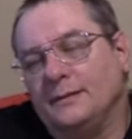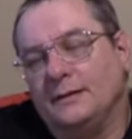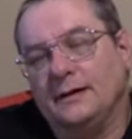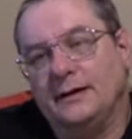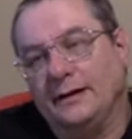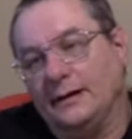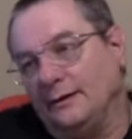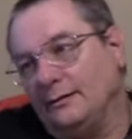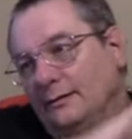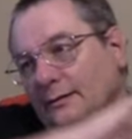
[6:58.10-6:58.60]

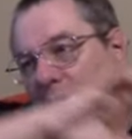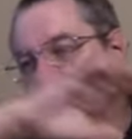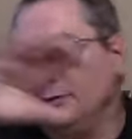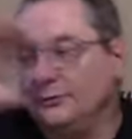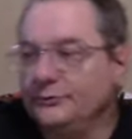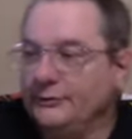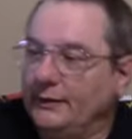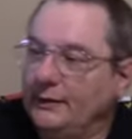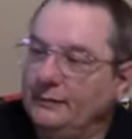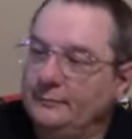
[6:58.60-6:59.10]
Anyhow, it
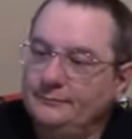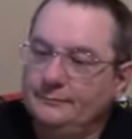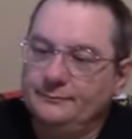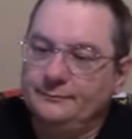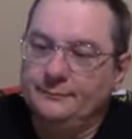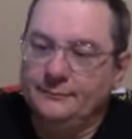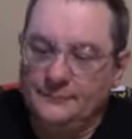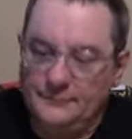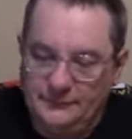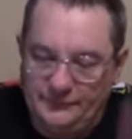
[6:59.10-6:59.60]
goes out,
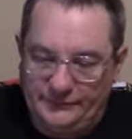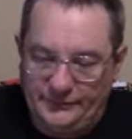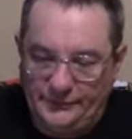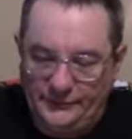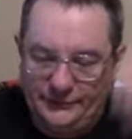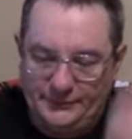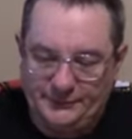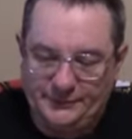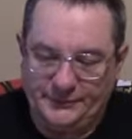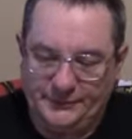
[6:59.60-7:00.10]
it
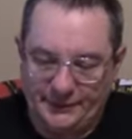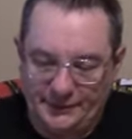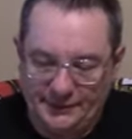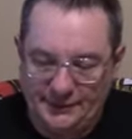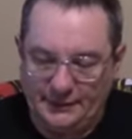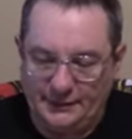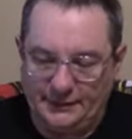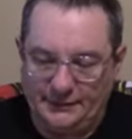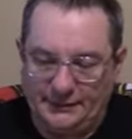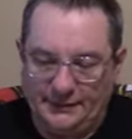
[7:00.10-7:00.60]
fills up the
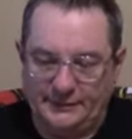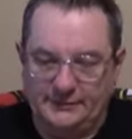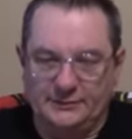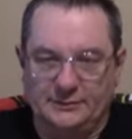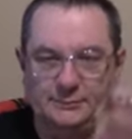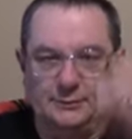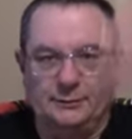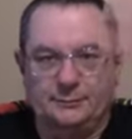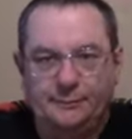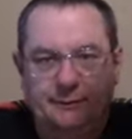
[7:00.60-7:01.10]
tank, and the tanks
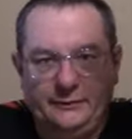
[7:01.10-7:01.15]
come up